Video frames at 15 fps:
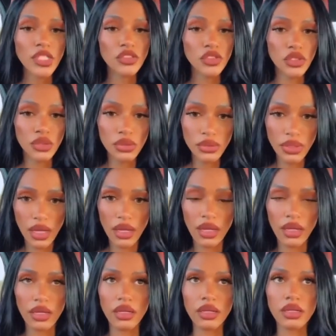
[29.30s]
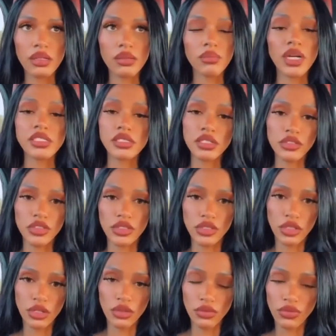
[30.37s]
too, and my son just
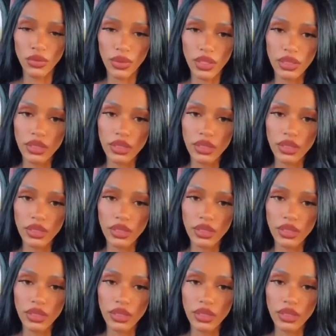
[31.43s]
turned 4.